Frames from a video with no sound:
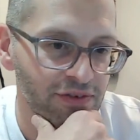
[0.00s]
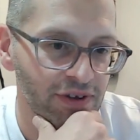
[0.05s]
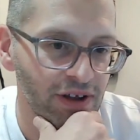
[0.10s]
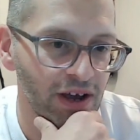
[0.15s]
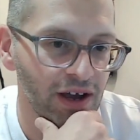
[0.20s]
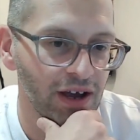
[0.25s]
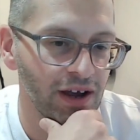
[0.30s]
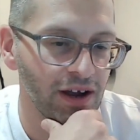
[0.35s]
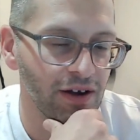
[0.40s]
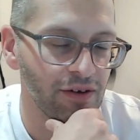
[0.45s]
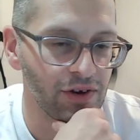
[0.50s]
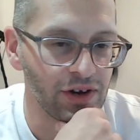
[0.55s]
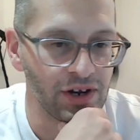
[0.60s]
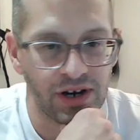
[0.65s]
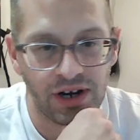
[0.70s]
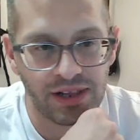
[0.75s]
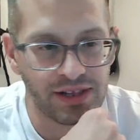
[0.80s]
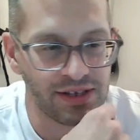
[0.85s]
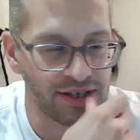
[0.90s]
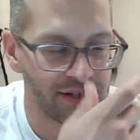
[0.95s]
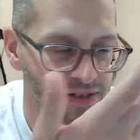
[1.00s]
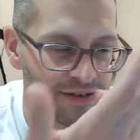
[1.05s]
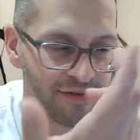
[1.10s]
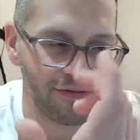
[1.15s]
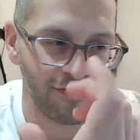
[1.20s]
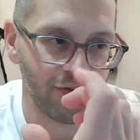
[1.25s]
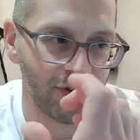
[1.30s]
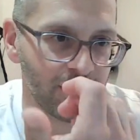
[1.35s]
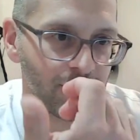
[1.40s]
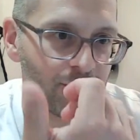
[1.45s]
regardless of
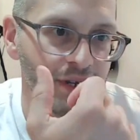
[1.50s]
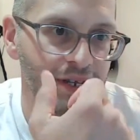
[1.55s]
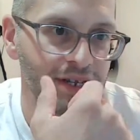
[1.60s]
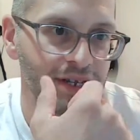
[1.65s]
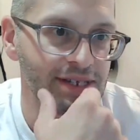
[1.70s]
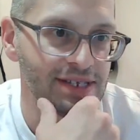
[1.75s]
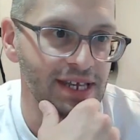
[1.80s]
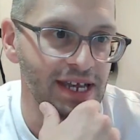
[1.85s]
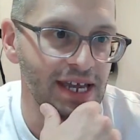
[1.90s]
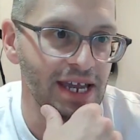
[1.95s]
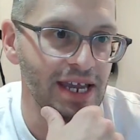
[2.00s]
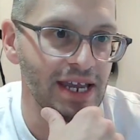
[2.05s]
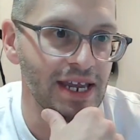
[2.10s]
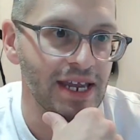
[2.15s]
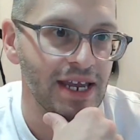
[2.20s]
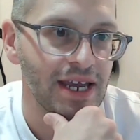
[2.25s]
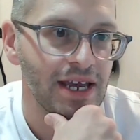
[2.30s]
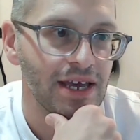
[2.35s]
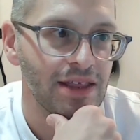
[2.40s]
what we can say.